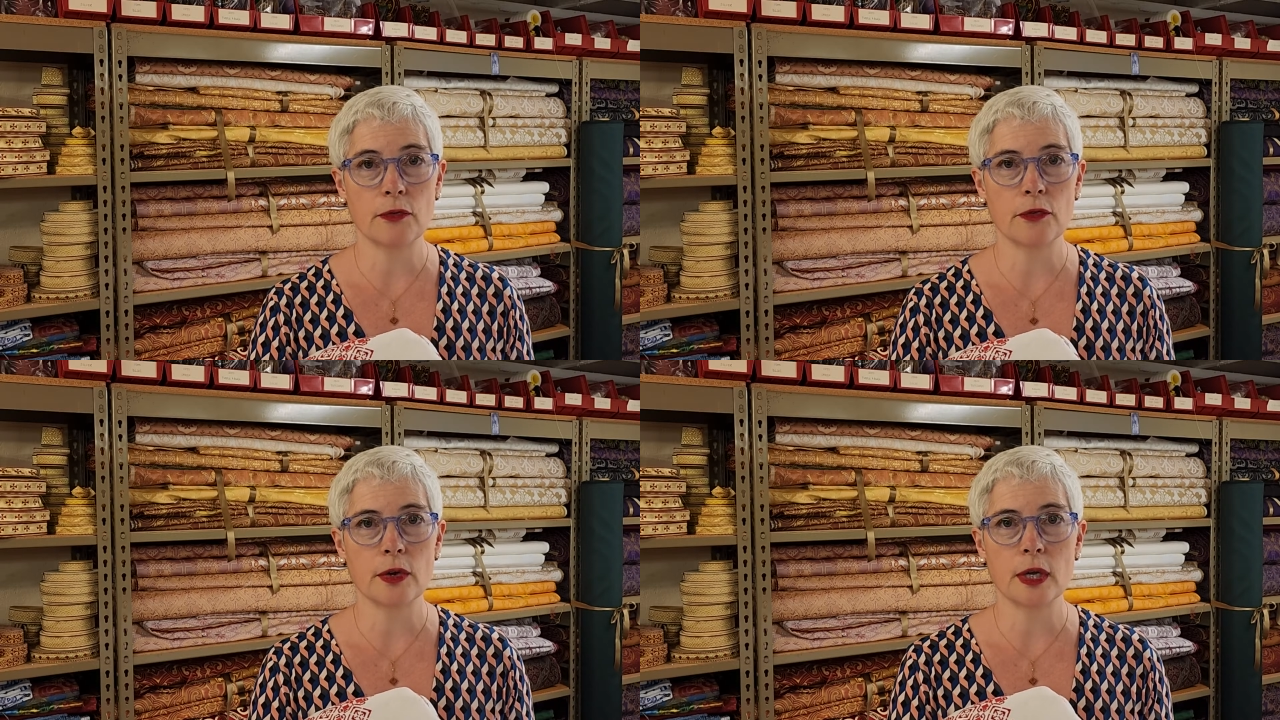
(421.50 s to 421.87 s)

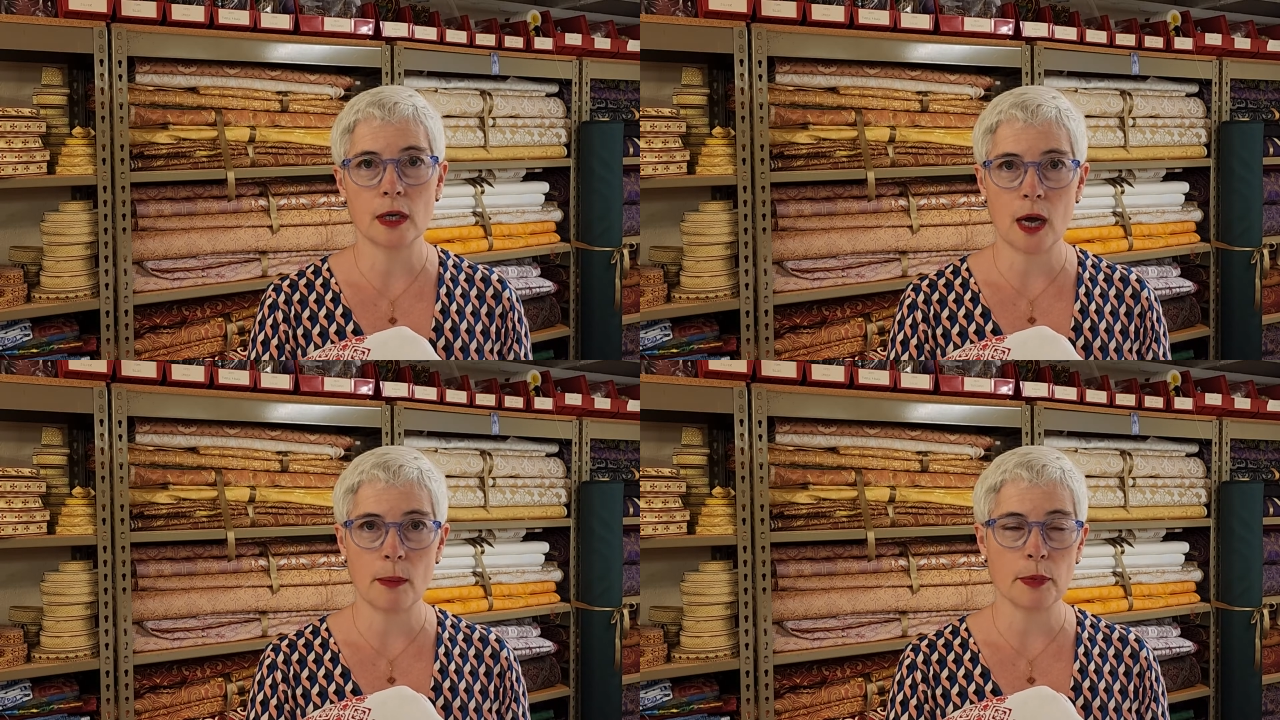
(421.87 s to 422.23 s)
for a young
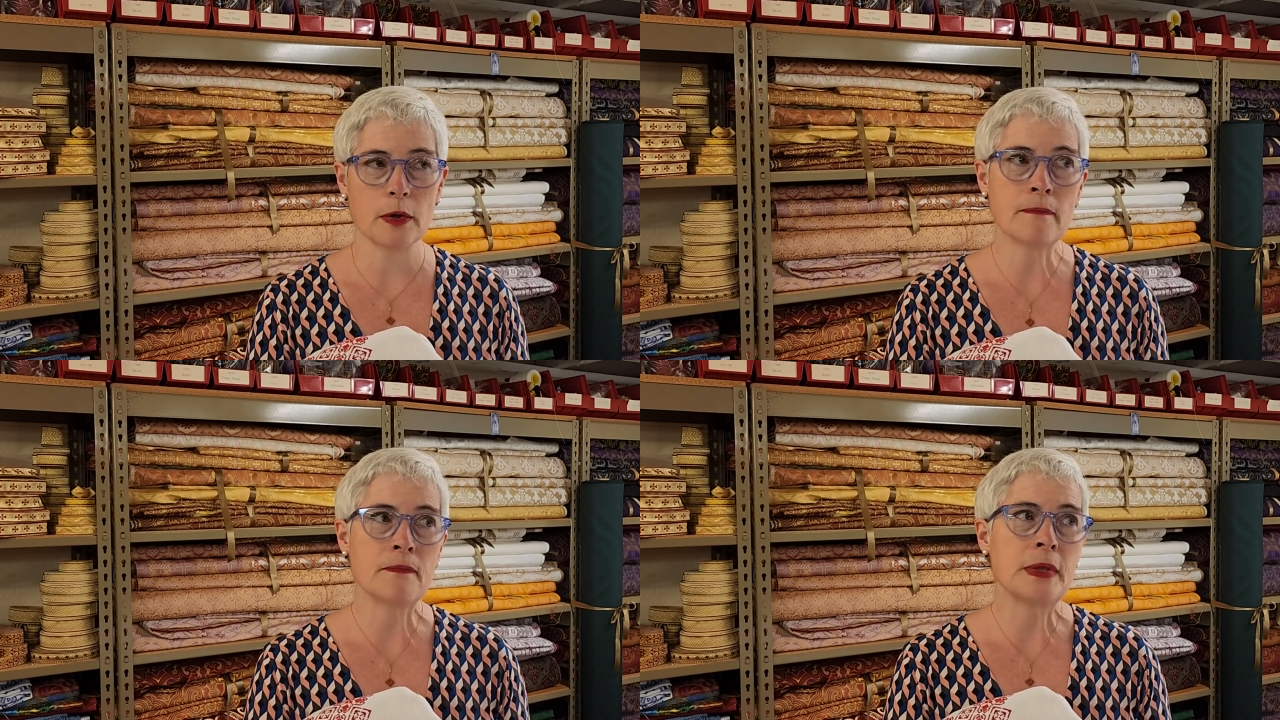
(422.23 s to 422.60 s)

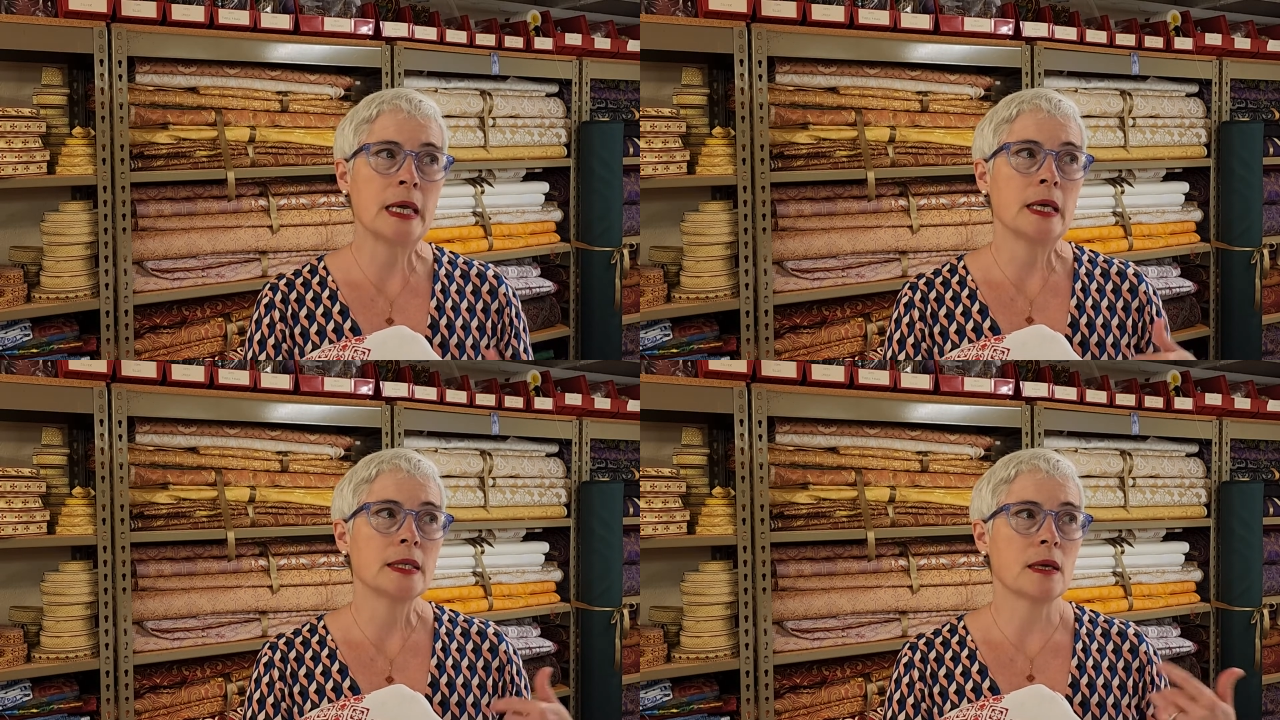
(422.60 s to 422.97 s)
couple.
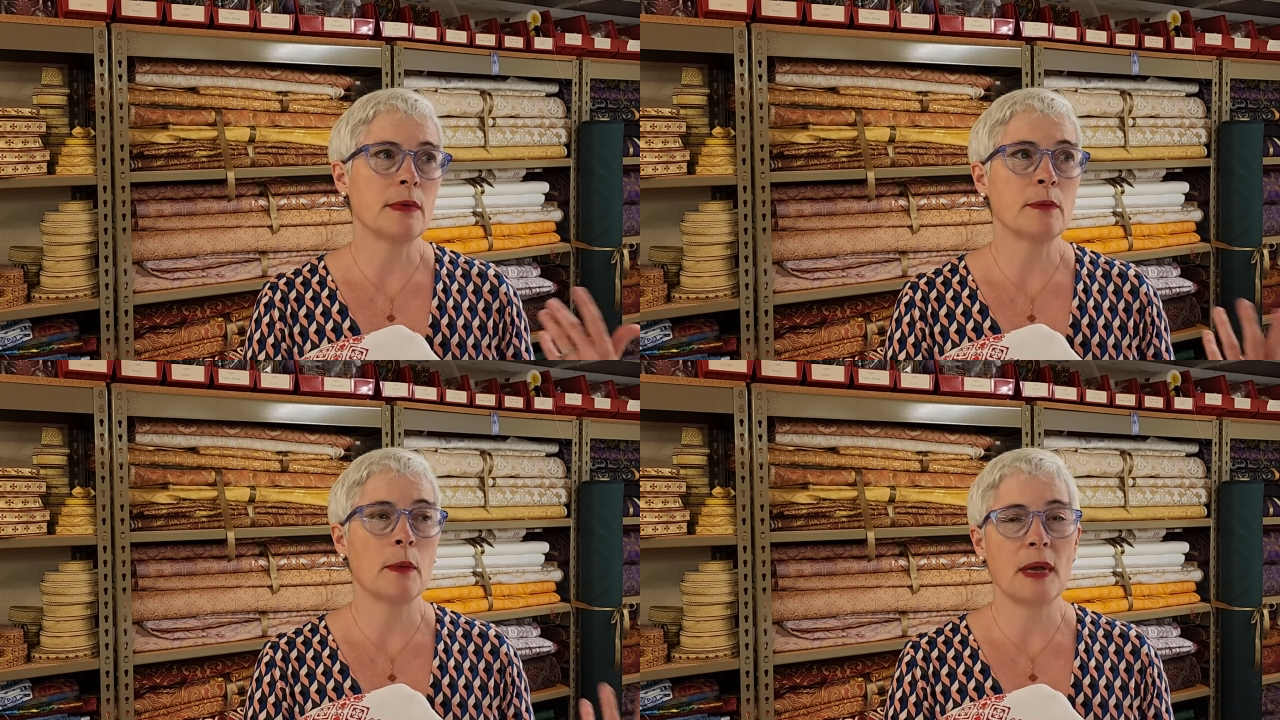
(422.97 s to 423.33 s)
Some
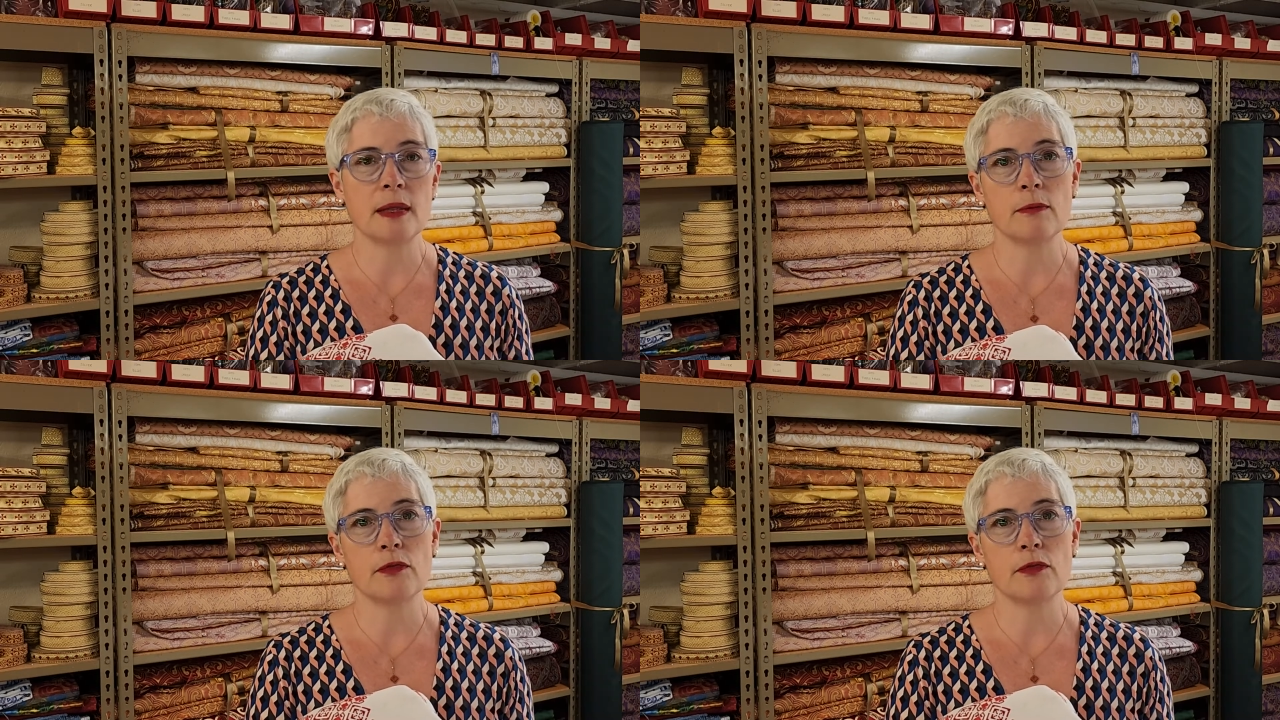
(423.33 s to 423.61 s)
people make them